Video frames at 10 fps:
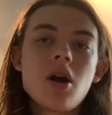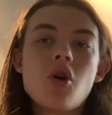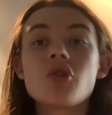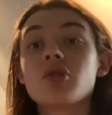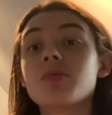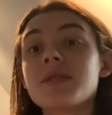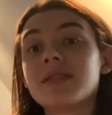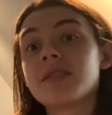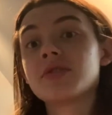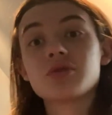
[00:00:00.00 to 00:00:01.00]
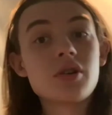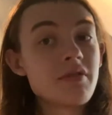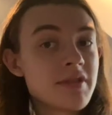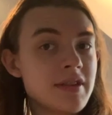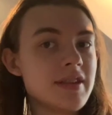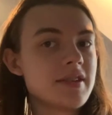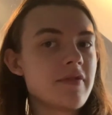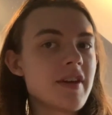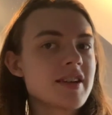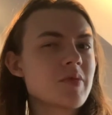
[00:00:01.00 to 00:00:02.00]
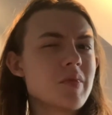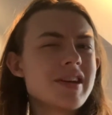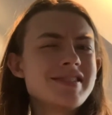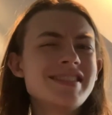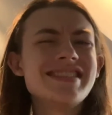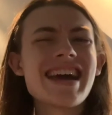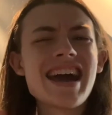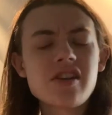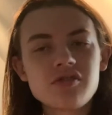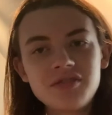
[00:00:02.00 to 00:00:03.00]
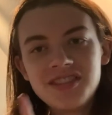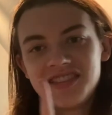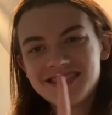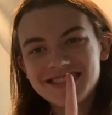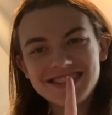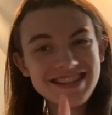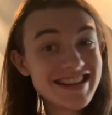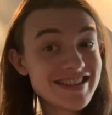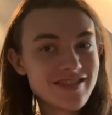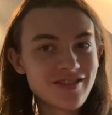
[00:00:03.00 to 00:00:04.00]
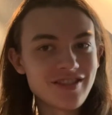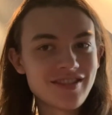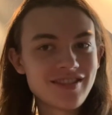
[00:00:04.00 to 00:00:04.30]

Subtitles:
are normally a lot stronger than these effects because it's actually easier